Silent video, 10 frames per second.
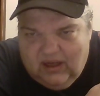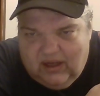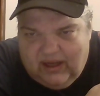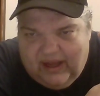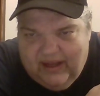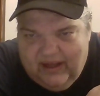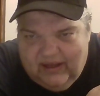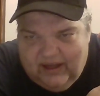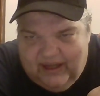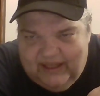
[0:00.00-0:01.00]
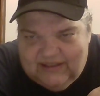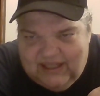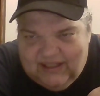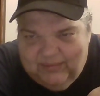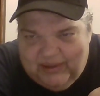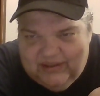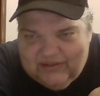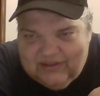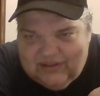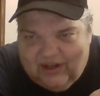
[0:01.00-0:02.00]
I hate taking
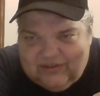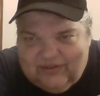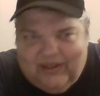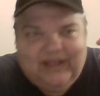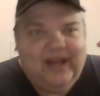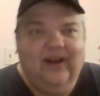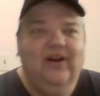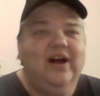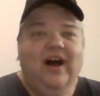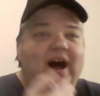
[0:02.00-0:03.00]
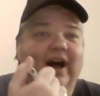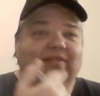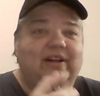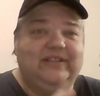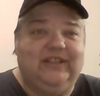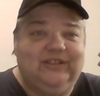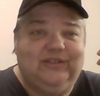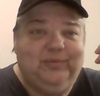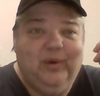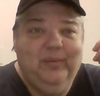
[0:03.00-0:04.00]
parents to the doctor right now. I've got a doctor's
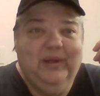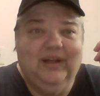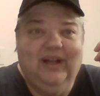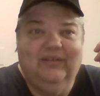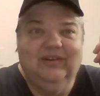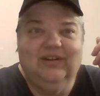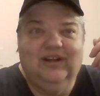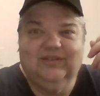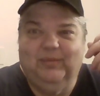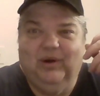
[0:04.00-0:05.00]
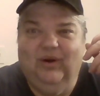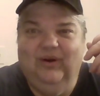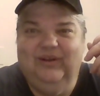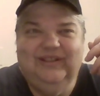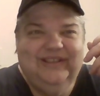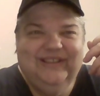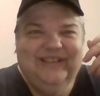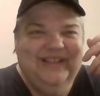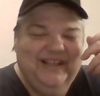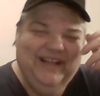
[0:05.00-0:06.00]
appointment at 11 o'clock tomorrow.
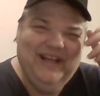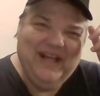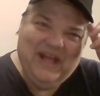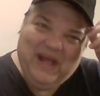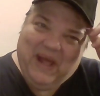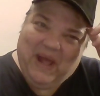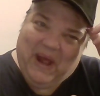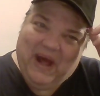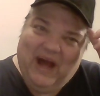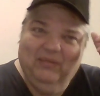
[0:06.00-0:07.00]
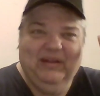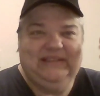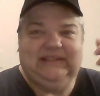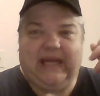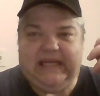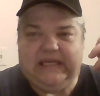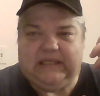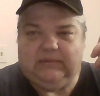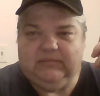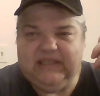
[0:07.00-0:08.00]
I'm like,
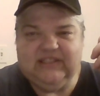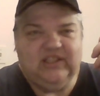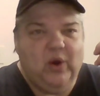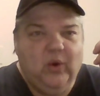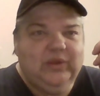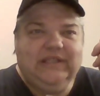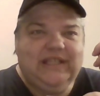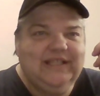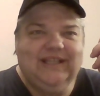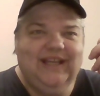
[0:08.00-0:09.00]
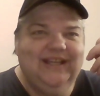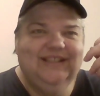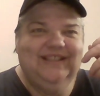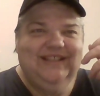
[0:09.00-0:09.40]
damn, that's the only thing I can't